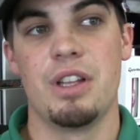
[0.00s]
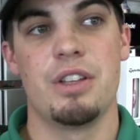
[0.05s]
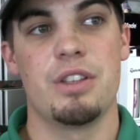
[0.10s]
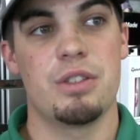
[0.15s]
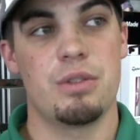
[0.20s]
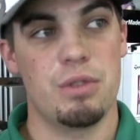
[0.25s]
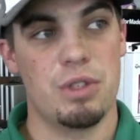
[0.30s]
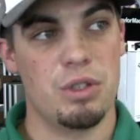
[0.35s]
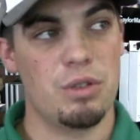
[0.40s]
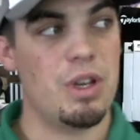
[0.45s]

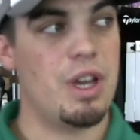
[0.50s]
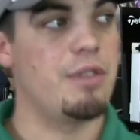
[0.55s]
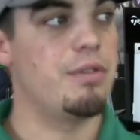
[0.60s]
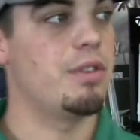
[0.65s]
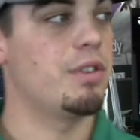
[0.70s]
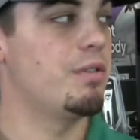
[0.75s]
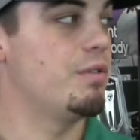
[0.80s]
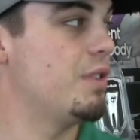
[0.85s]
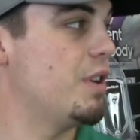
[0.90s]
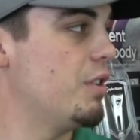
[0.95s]
So we do have
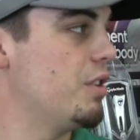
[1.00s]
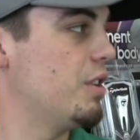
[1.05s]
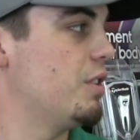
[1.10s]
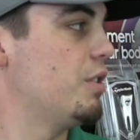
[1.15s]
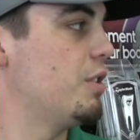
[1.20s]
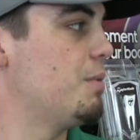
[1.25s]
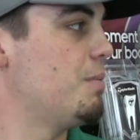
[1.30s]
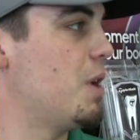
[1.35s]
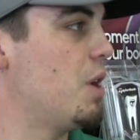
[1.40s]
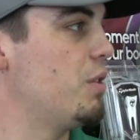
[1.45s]
a very
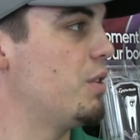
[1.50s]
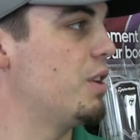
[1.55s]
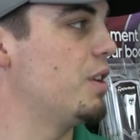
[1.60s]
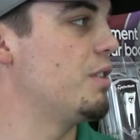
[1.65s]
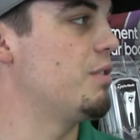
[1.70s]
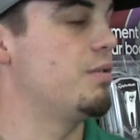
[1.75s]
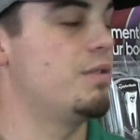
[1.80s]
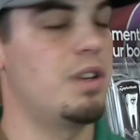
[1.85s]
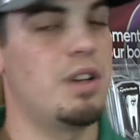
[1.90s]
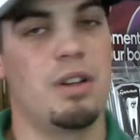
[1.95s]
good amount
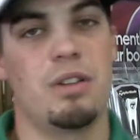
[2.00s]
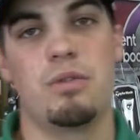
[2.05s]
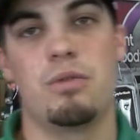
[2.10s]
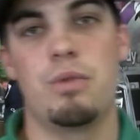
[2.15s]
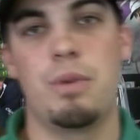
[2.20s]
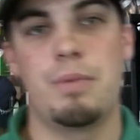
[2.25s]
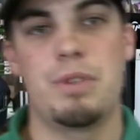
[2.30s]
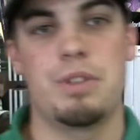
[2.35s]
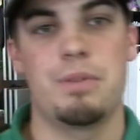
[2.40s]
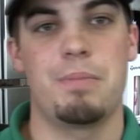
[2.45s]
of uh,
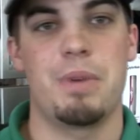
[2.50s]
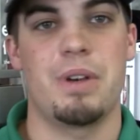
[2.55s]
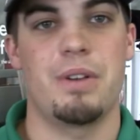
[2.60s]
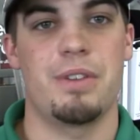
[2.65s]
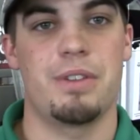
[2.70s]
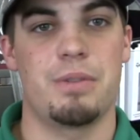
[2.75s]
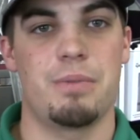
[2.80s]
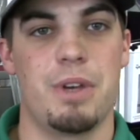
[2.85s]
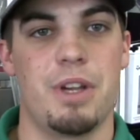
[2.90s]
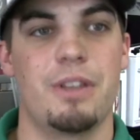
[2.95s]
women's apparel
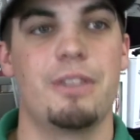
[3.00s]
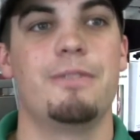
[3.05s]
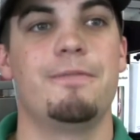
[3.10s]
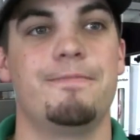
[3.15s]
as well.